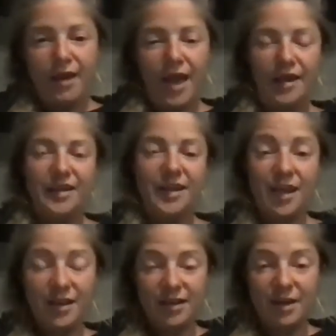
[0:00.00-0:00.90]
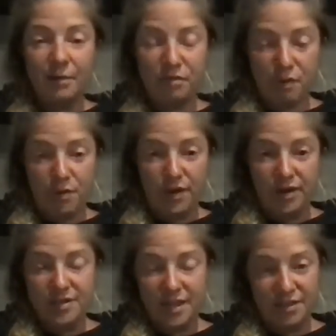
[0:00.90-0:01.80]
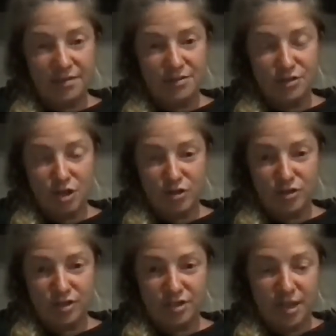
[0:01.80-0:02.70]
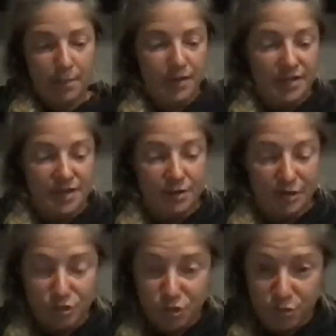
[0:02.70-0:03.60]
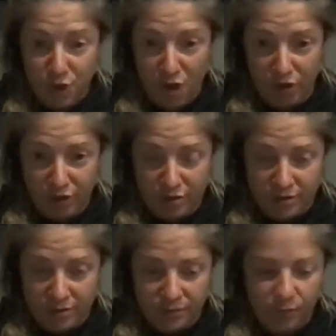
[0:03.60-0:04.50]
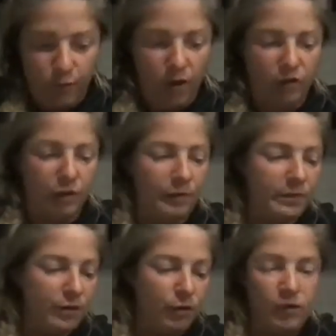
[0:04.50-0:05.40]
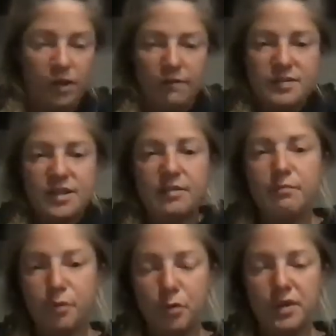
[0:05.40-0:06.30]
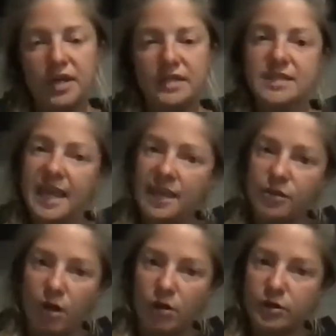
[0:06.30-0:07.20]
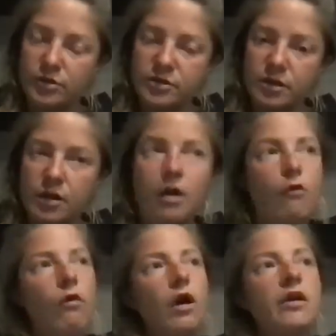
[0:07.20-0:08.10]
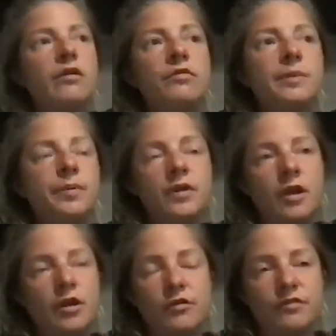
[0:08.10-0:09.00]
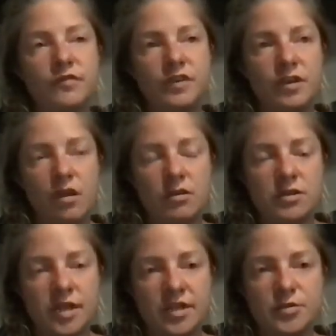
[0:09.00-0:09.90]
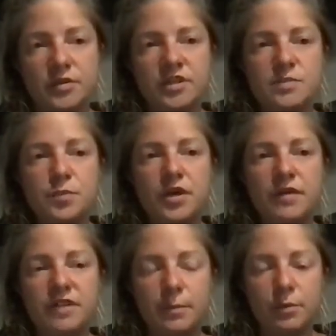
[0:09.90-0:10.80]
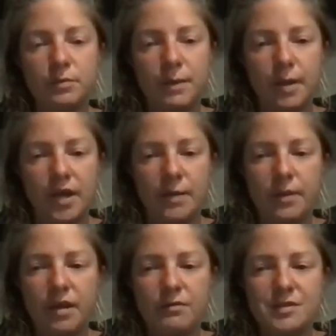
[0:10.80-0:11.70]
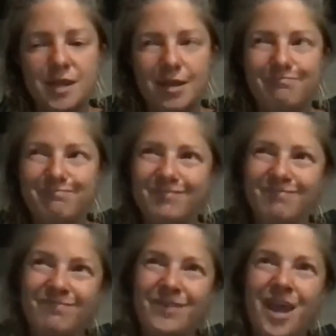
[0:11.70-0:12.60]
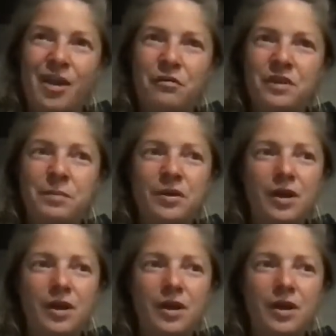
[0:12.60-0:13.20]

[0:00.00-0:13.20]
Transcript: And he ended up throwing $10,000 in this company down at $2. Well, lo and behold, all of a sudden, boom, it hits $8. Well, I only put $150 in. So at this point, I've doubled my money, but I was like, I only put